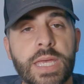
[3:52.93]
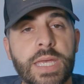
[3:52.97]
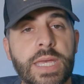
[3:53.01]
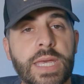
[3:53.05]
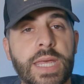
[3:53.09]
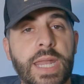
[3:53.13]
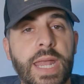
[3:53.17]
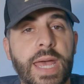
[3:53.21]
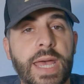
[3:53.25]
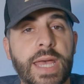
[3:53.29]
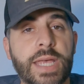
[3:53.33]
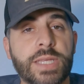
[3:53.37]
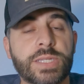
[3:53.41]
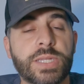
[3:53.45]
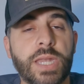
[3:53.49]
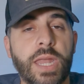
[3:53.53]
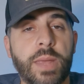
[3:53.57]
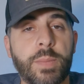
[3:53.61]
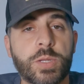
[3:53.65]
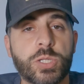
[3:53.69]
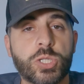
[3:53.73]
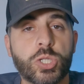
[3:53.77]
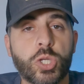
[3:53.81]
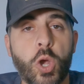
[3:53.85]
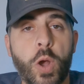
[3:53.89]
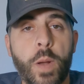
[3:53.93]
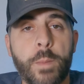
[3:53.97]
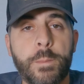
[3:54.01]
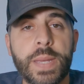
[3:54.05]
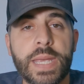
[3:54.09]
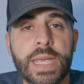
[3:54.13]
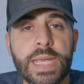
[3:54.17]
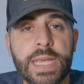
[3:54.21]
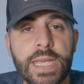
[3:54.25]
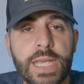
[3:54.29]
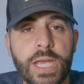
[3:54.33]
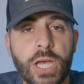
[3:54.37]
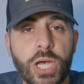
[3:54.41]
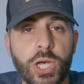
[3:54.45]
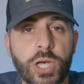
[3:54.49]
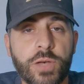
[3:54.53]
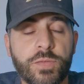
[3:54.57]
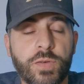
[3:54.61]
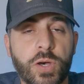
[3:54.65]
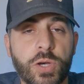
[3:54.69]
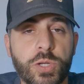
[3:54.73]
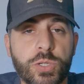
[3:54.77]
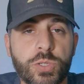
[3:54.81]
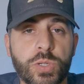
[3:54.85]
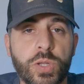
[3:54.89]
It has an MSRP
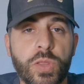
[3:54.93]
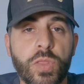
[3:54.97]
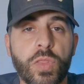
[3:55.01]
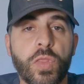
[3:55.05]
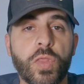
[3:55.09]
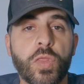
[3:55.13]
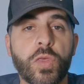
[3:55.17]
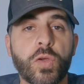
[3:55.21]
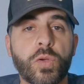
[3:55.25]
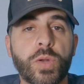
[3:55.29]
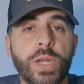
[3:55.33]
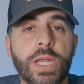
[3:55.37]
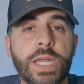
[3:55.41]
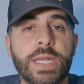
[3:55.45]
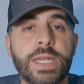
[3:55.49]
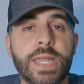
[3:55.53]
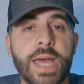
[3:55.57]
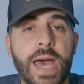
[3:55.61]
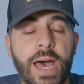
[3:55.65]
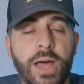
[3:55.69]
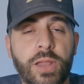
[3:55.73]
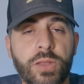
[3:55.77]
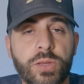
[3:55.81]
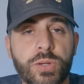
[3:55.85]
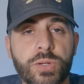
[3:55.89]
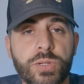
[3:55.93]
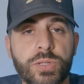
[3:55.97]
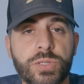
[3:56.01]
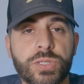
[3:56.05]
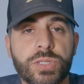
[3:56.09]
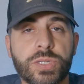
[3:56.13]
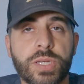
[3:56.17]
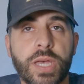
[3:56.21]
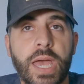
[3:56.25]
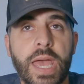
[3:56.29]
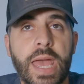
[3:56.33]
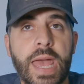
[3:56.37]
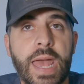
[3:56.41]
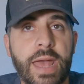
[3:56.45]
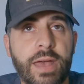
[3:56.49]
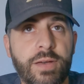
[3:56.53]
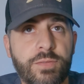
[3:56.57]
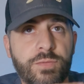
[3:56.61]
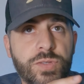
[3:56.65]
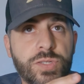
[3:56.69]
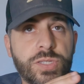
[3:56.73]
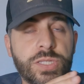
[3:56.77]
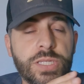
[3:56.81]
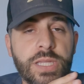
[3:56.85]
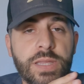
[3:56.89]
of $130. I
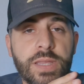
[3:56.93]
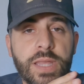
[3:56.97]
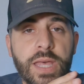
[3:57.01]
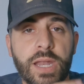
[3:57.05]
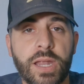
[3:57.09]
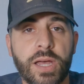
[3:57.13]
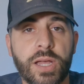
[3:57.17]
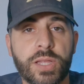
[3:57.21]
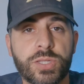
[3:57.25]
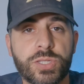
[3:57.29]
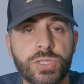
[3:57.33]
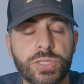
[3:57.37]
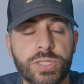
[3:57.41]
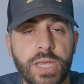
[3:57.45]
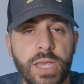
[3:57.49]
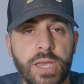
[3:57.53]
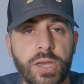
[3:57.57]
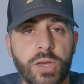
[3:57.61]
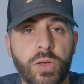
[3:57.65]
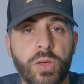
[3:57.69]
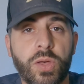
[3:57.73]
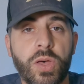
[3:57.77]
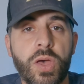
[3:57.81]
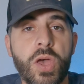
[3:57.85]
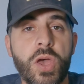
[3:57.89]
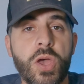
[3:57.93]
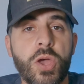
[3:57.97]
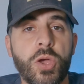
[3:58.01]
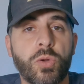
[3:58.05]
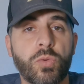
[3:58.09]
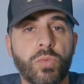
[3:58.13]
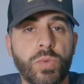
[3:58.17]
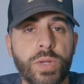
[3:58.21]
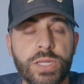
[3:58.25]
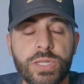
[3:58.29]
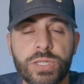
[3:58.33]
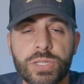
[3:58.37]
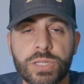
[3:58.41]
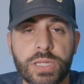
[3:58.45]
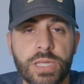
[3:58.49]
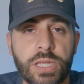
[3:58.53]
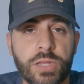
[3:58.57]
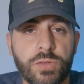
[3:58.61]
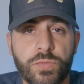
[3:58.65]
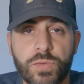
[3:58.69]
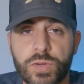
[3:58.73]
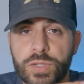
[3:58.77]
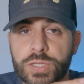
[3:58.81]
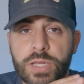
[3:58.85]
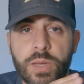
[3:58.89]
have seen that on sale recently. The
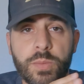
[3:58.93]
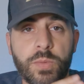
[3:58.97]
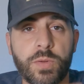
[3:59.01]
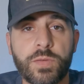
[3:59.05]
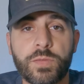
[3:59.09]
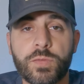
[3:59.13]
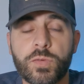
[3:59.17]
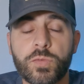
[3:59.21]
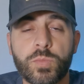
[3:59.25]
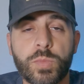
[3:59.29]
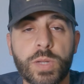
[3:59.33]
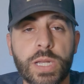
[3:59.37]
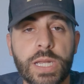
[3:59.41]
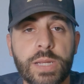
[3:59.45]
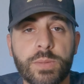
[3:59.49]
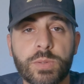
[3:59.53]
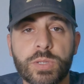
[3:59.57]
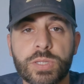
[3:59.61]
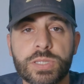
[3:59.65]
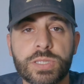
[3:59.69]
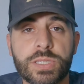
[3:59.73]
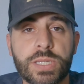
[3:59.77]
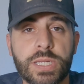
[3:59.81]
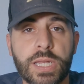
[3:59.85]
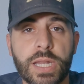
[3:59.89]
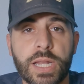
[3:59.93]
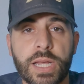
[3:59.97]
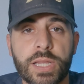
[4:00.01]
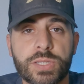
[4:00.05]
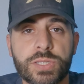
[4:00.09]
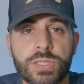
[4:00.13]
first time I've ever been able to see it on